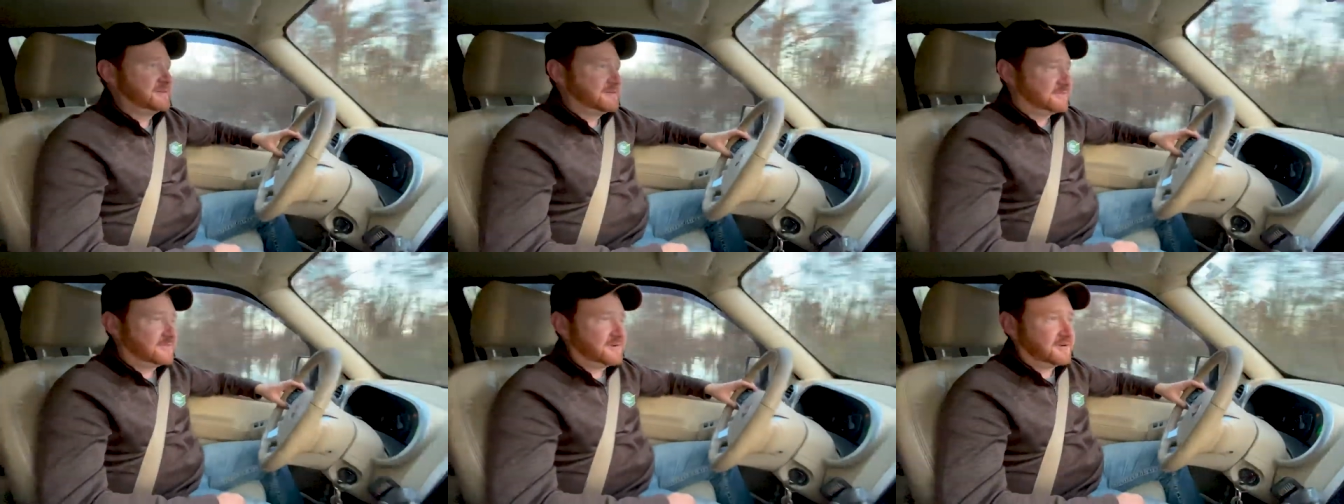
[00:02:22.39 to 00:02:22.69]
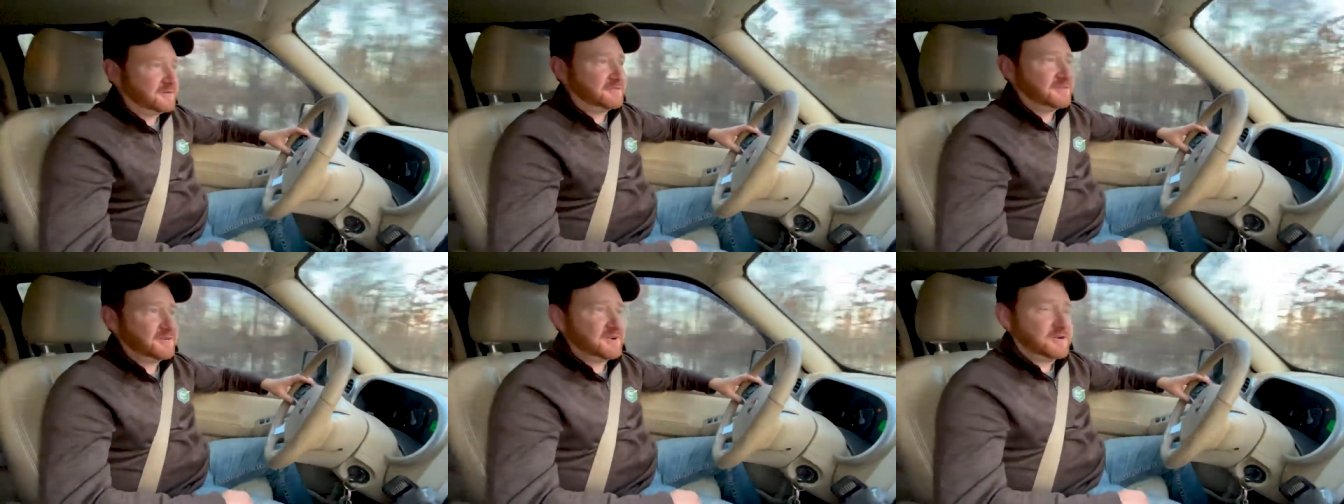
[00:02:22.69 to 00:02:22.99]

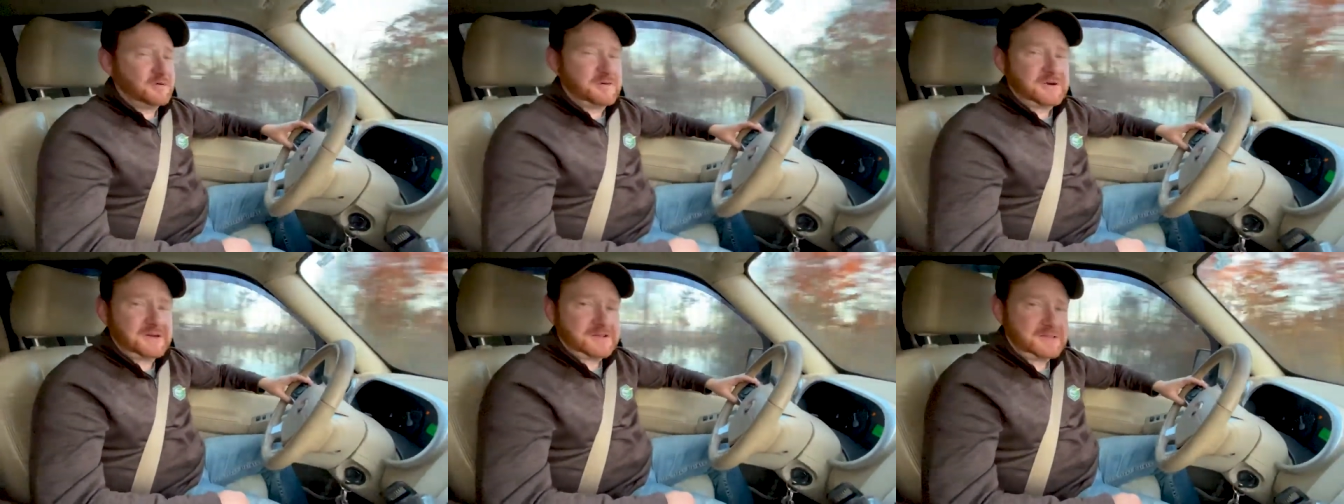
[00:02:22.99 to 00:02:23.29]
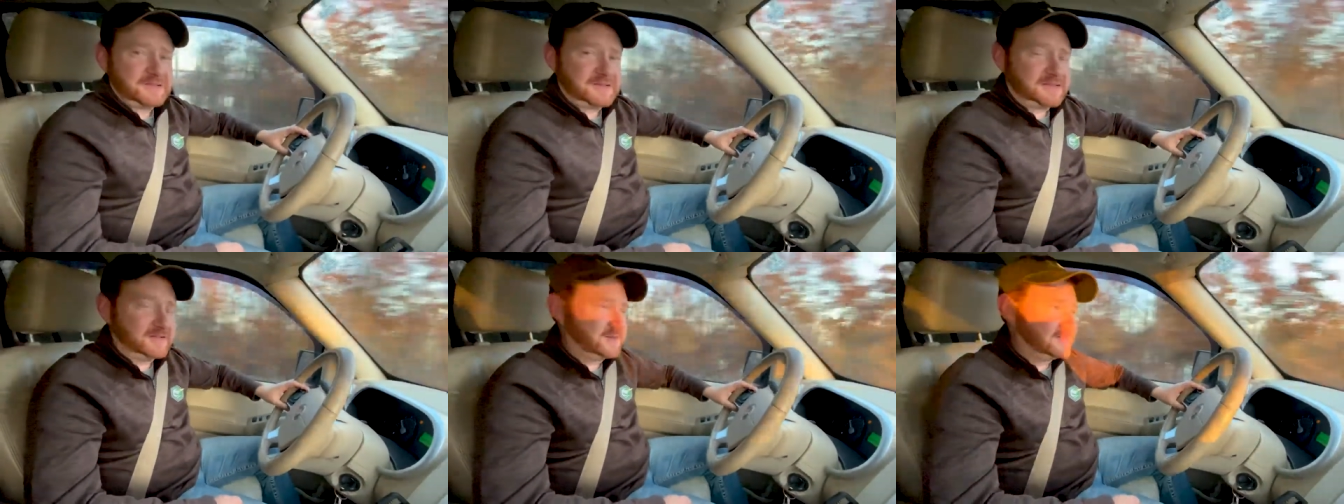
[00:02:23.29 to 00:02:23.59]
very very
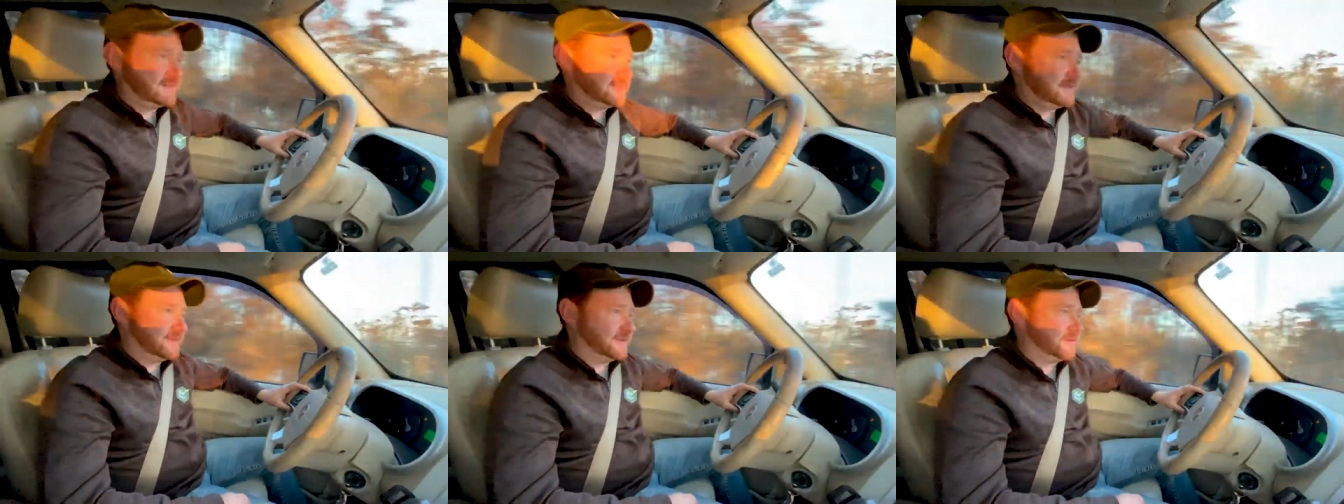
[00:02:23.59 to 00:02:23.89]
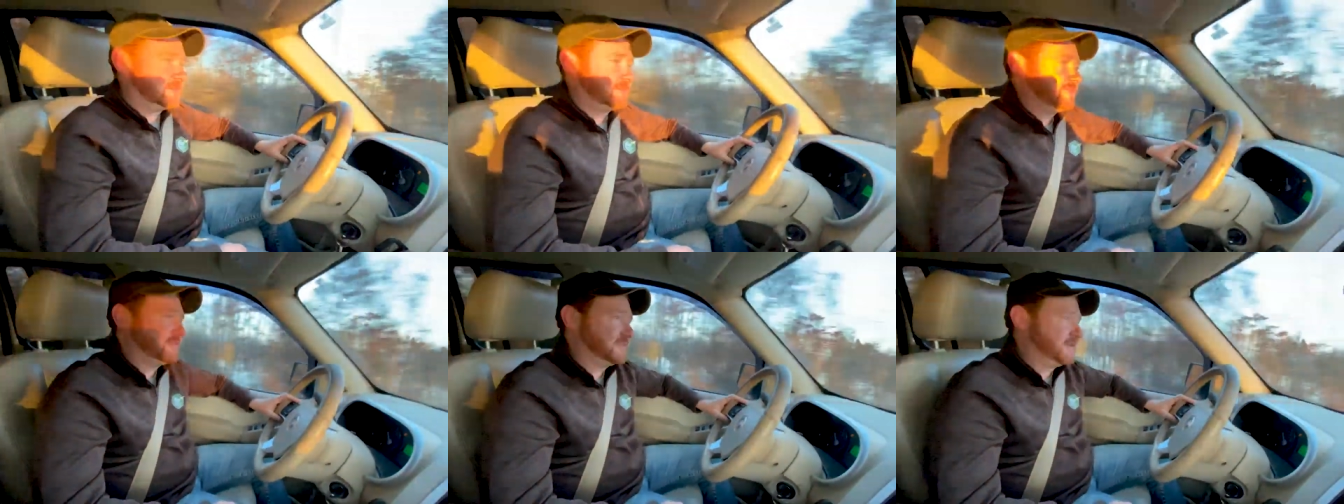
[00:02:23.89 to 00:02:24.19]
quickly and and
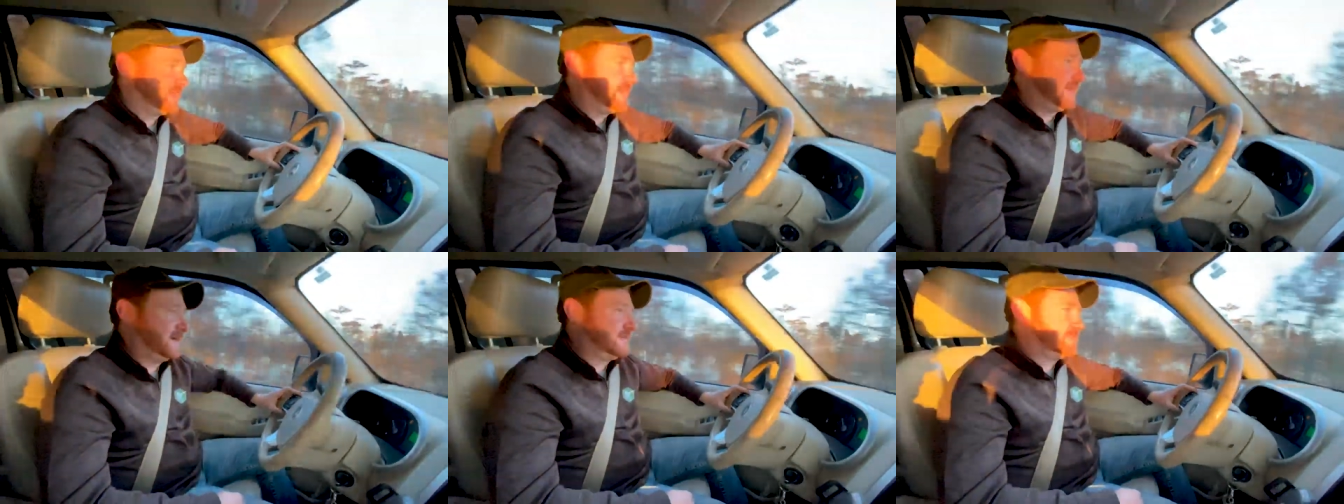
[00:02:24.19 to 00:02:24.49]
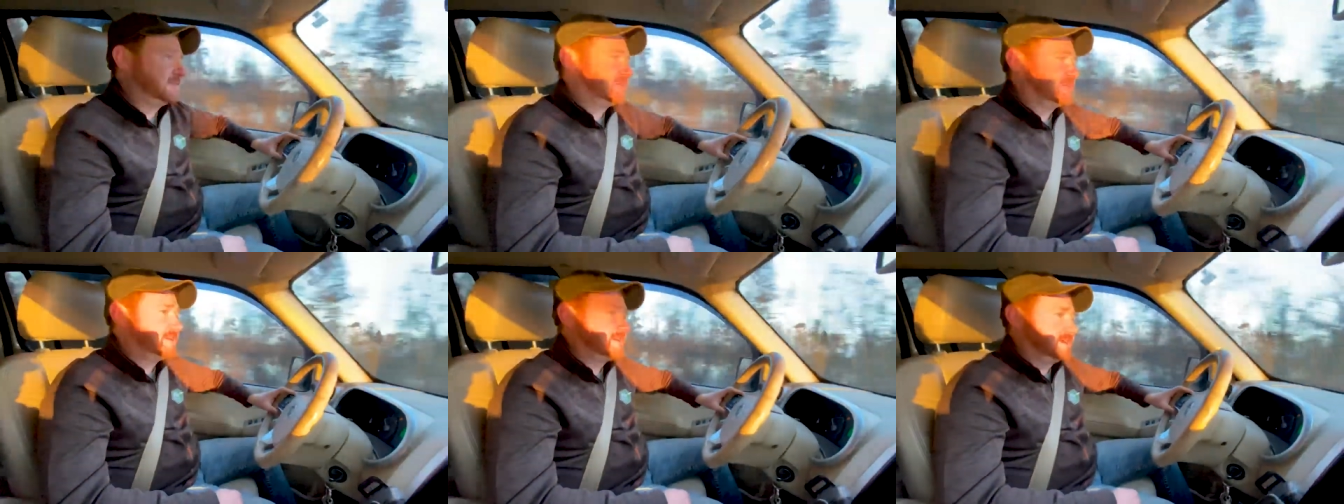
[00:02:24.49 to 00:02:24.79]
all that.